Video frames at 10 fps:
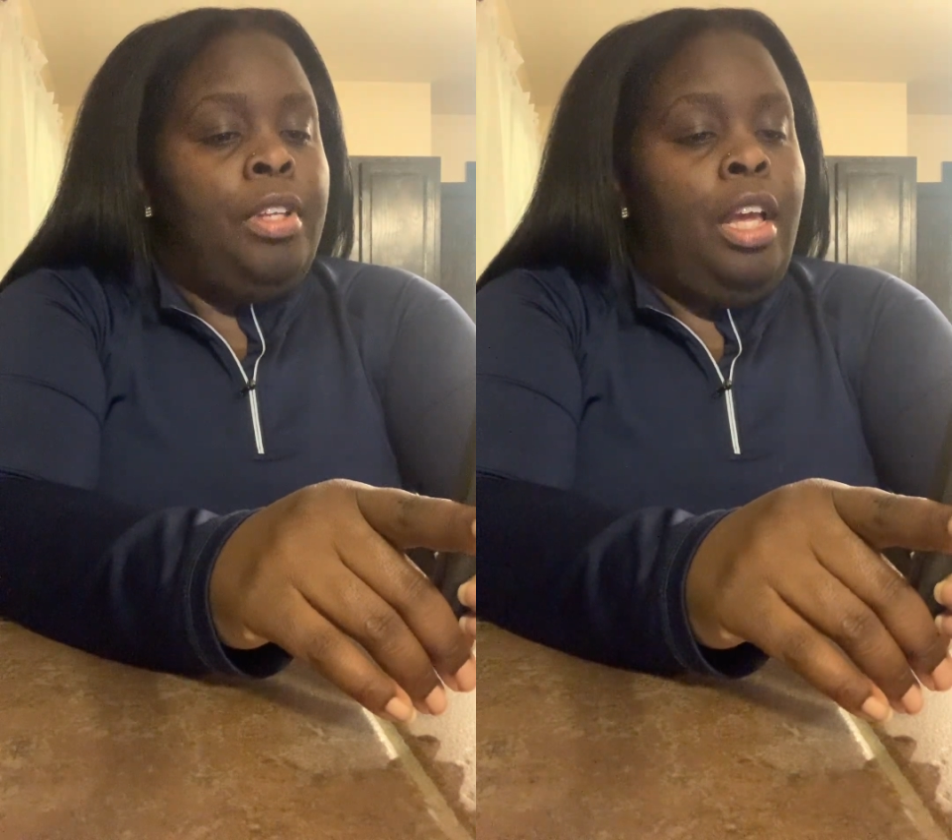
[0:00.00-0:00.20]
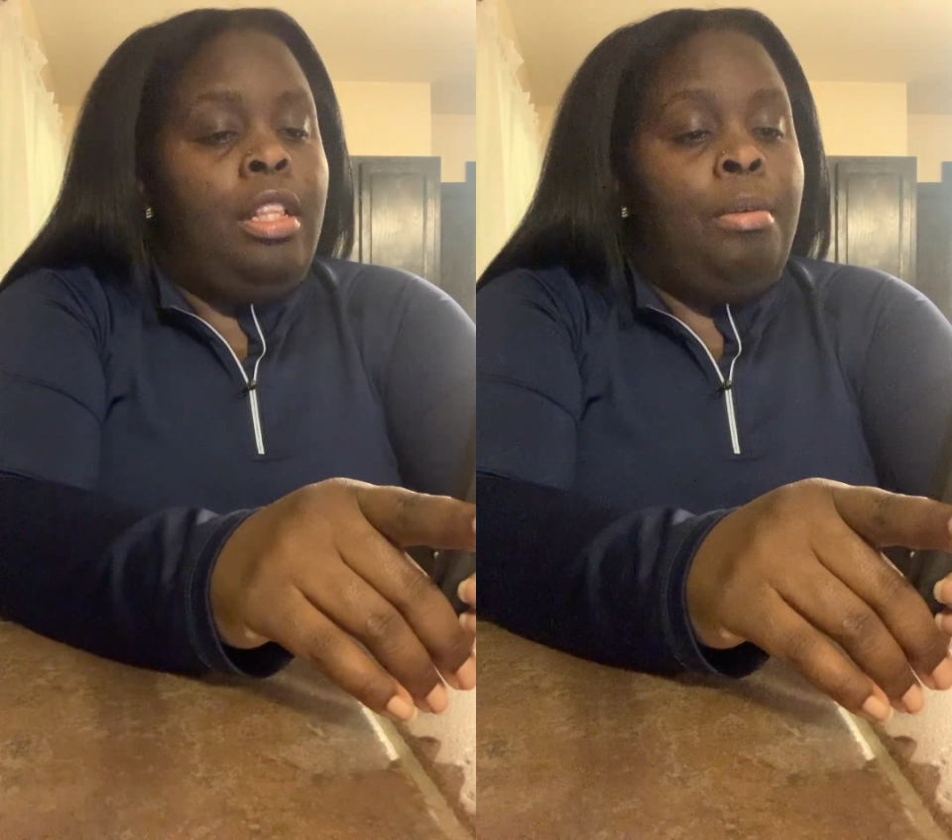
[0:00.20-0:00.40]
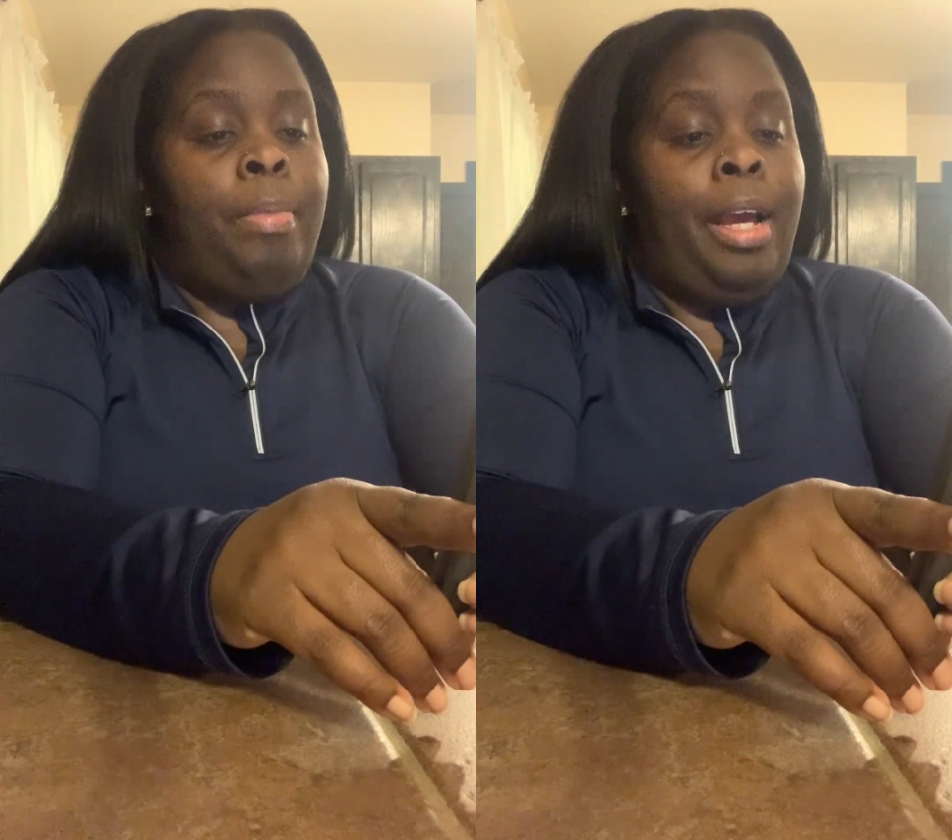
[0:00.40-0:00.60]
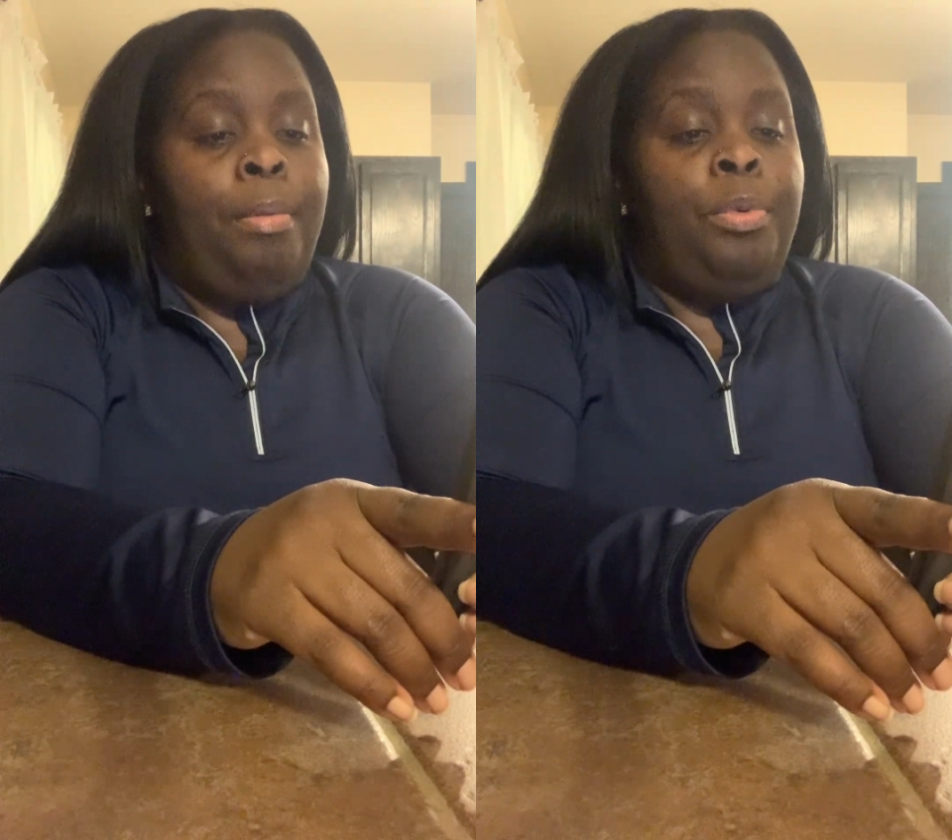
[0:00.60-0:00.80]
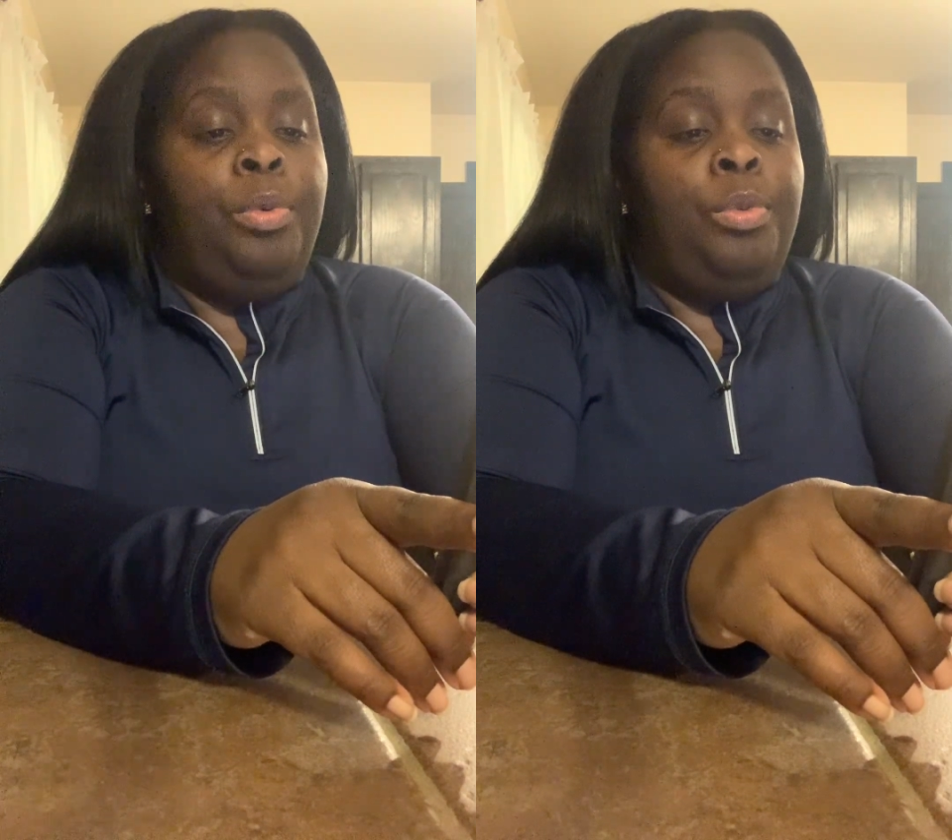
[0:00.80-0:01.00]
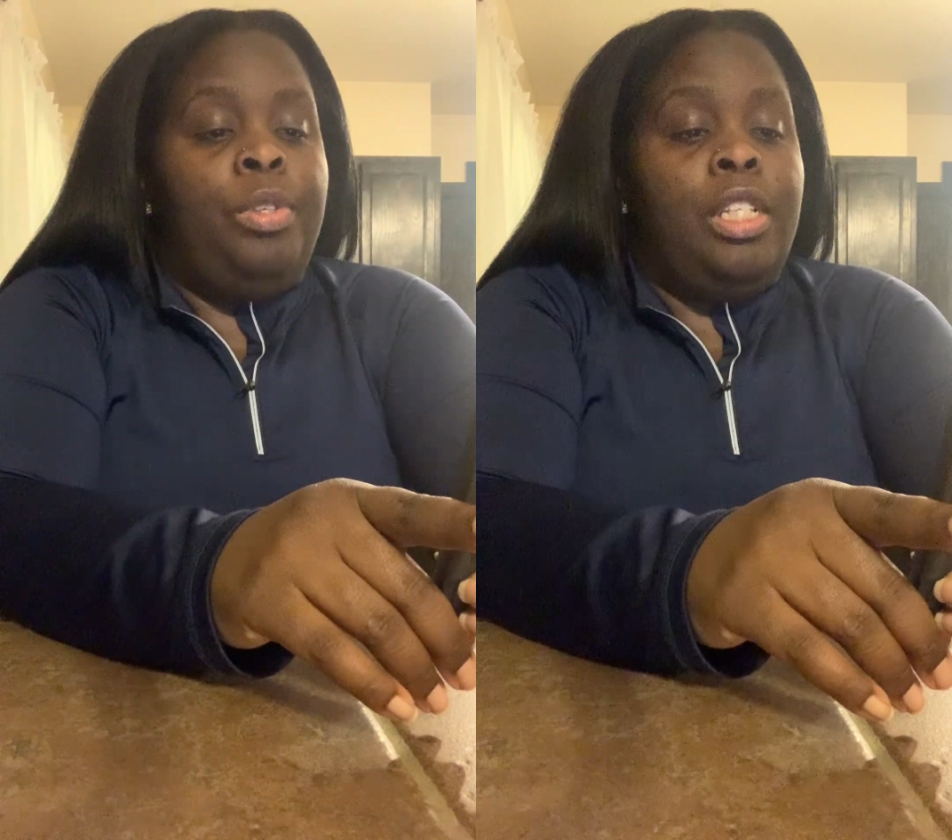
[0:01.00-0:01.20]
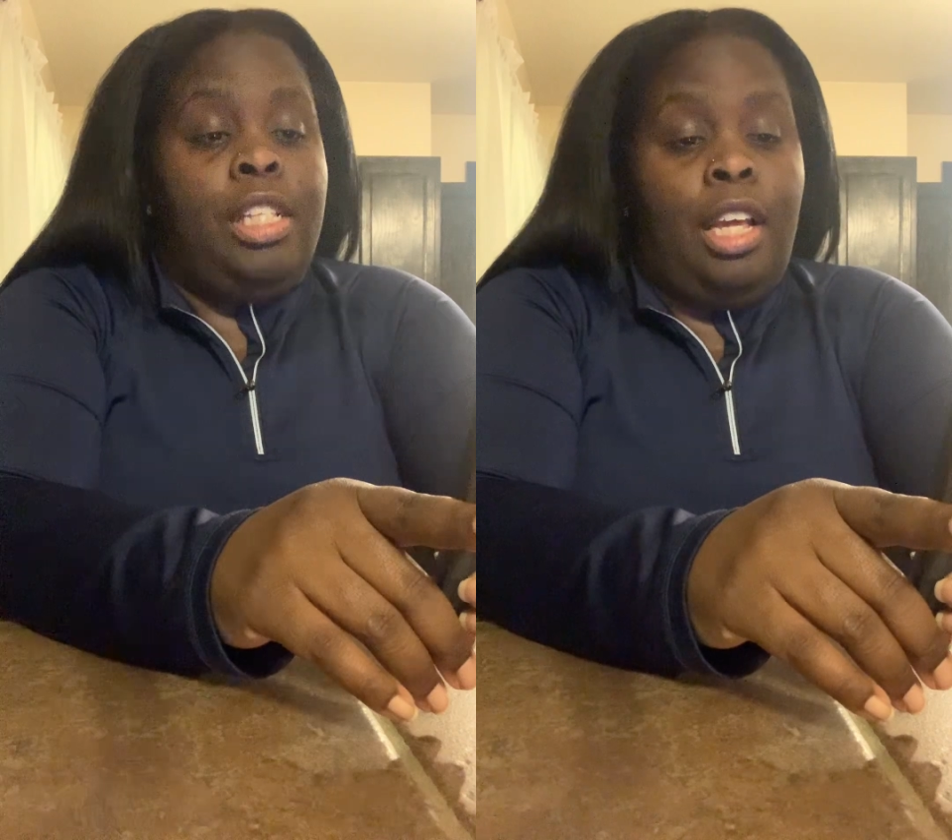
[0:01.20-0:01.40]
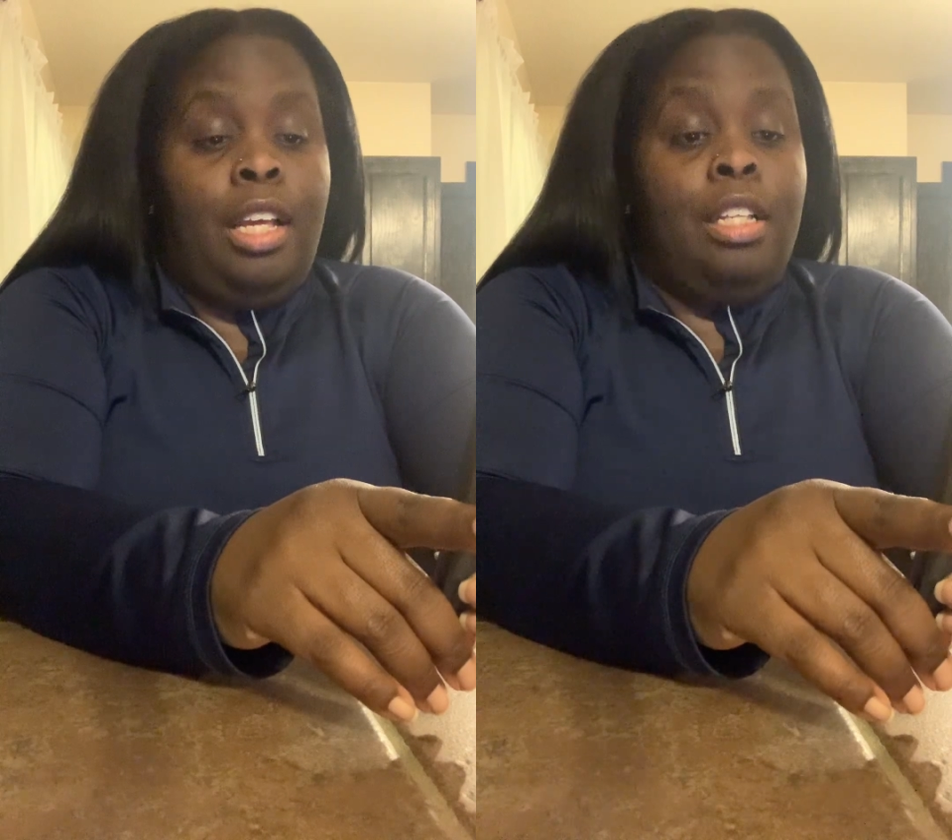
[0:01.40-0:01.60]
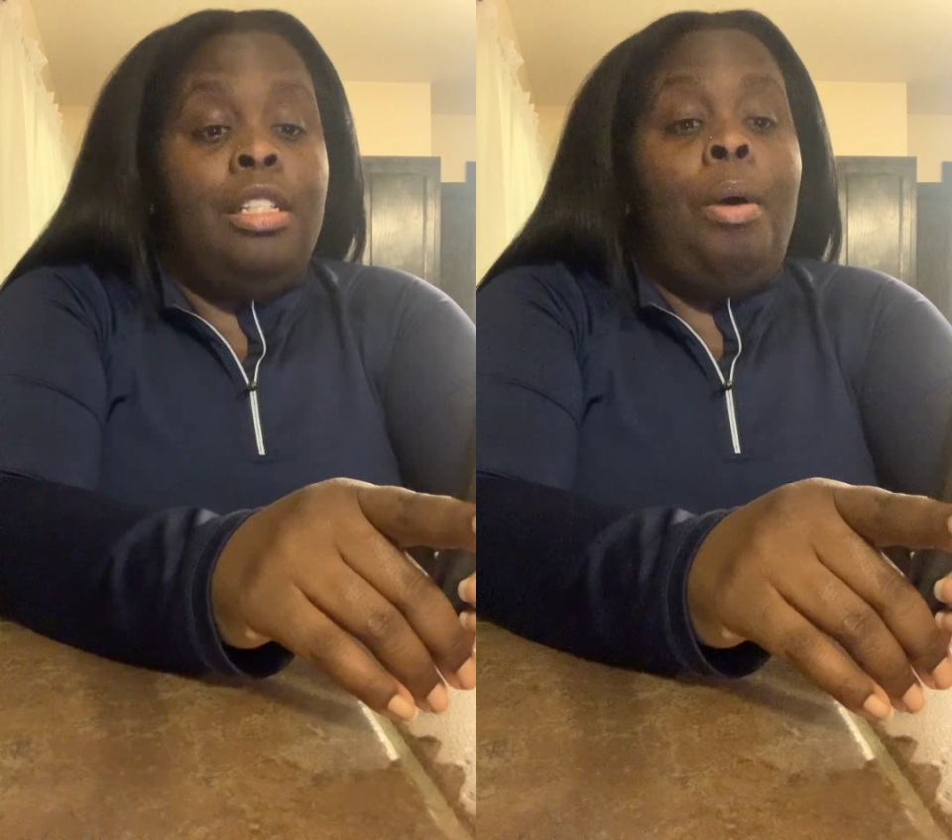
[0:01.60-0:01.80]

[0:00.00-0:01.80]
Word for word: in the Bible says,